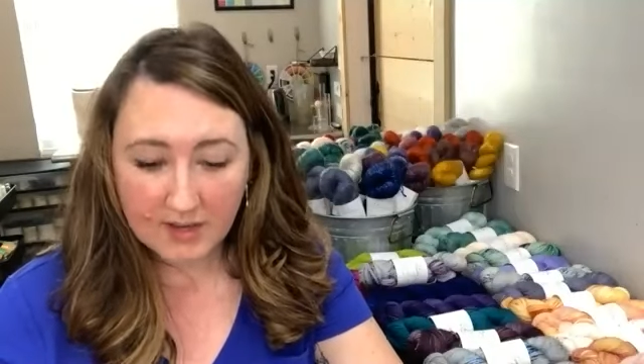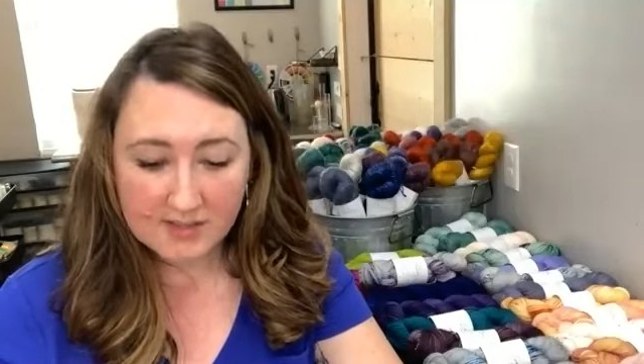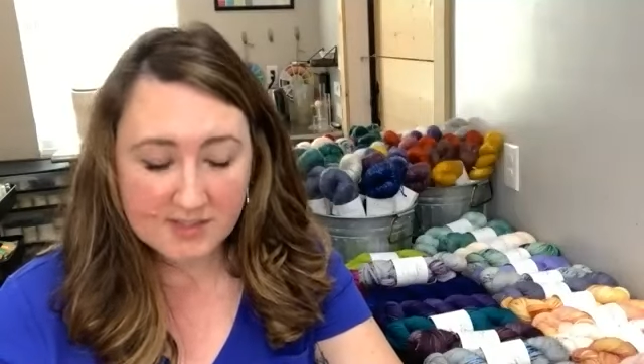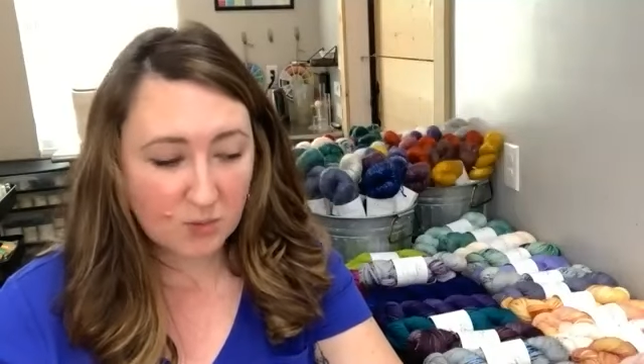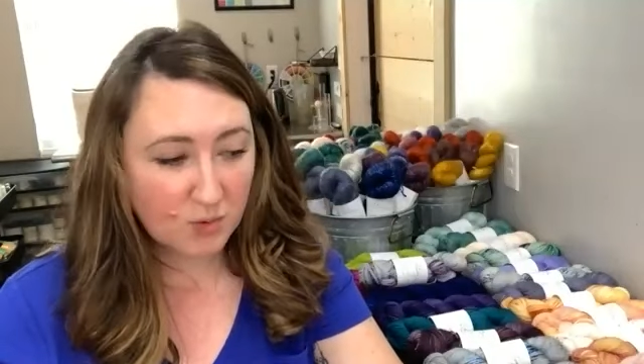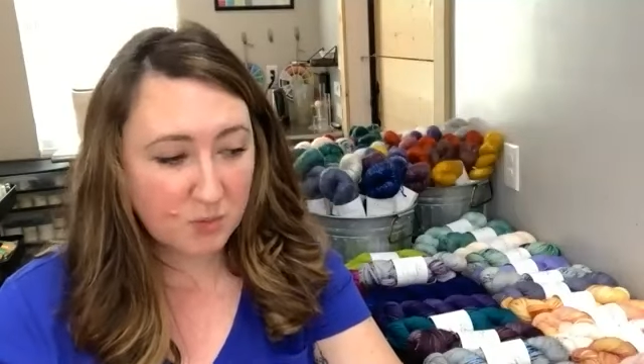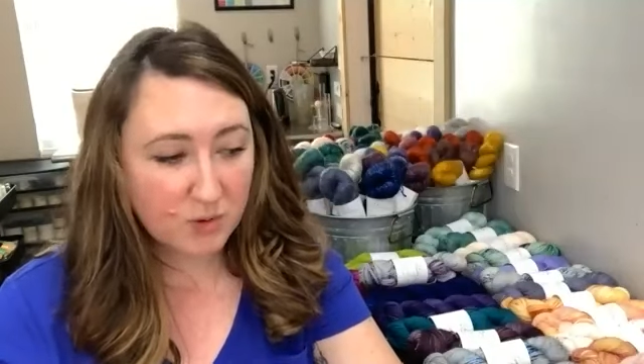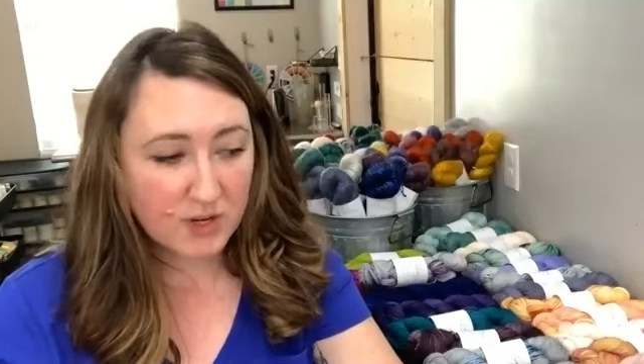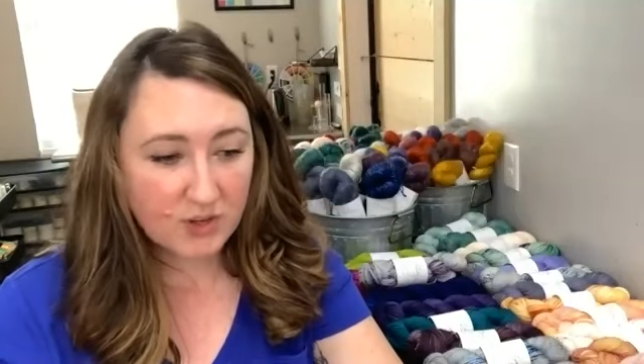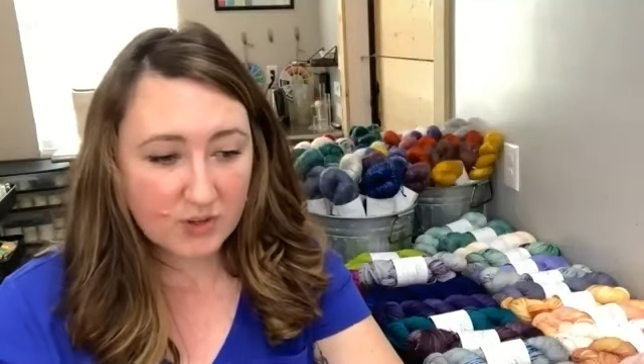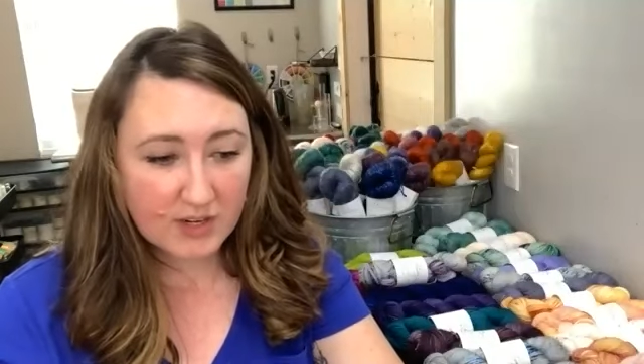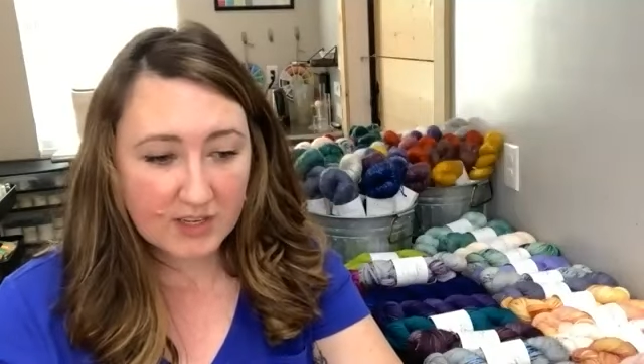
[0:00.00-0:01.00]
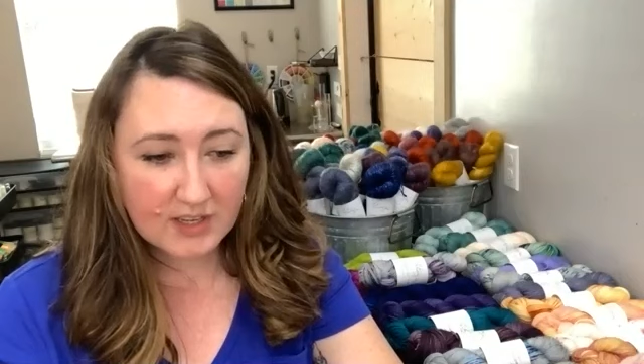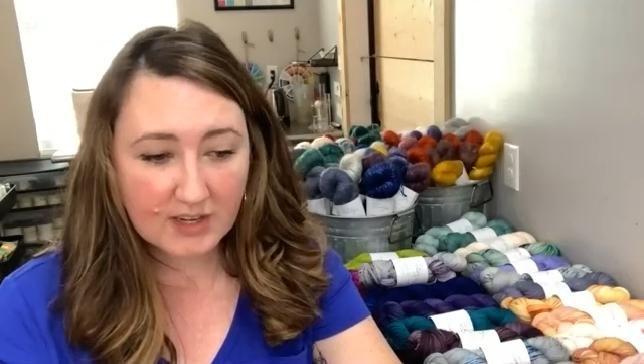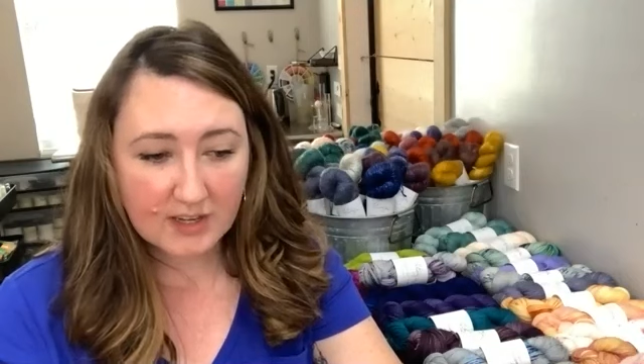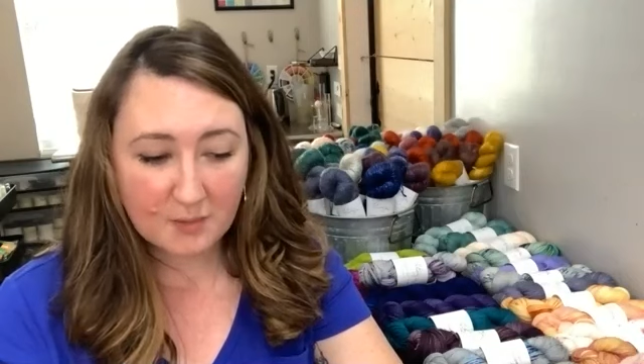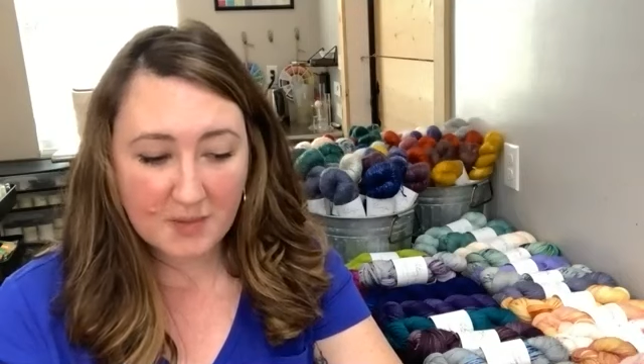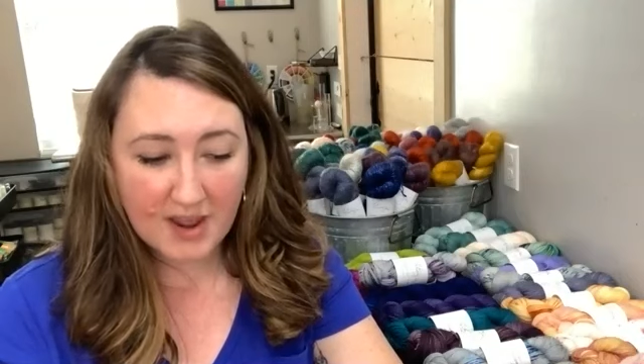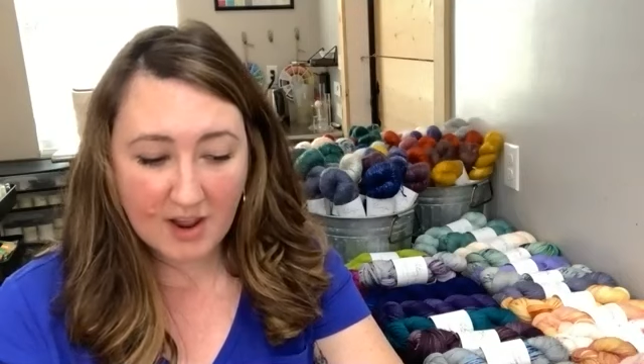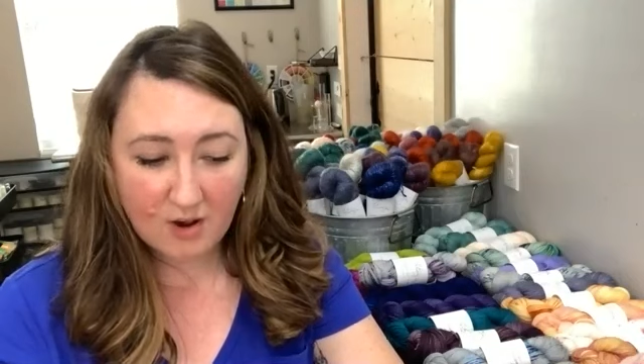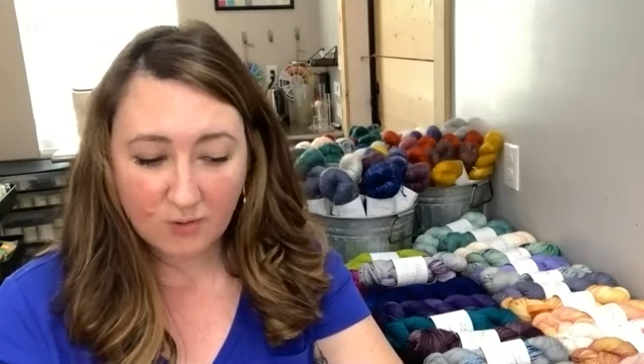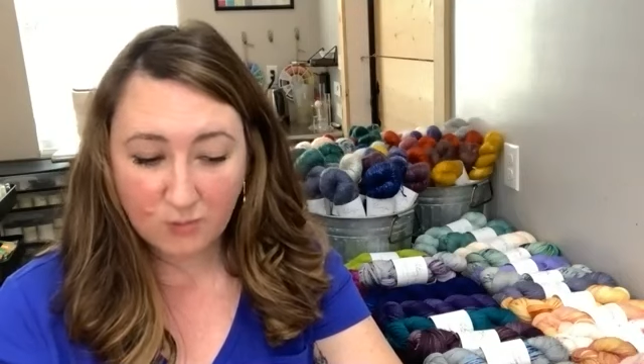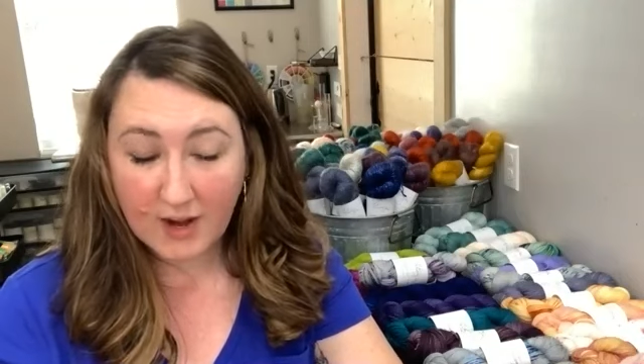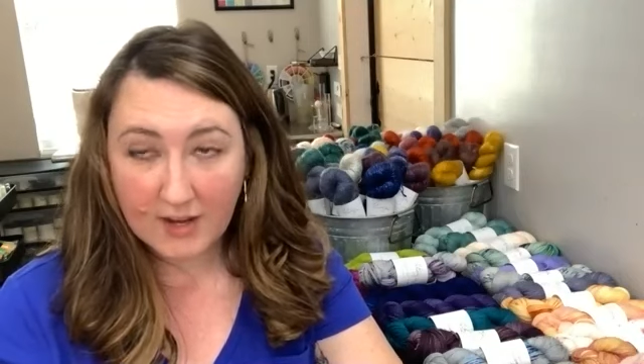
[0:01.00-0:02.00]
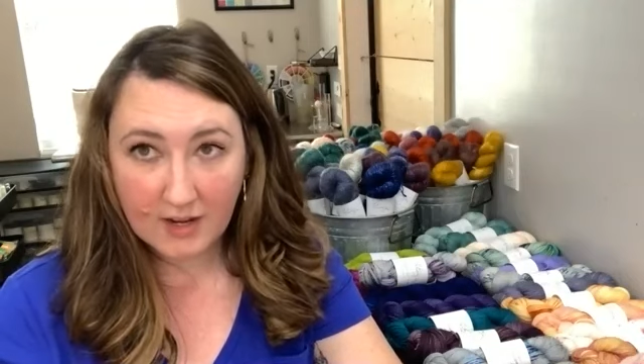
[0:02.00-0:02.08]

So we're pretty good at getting them out right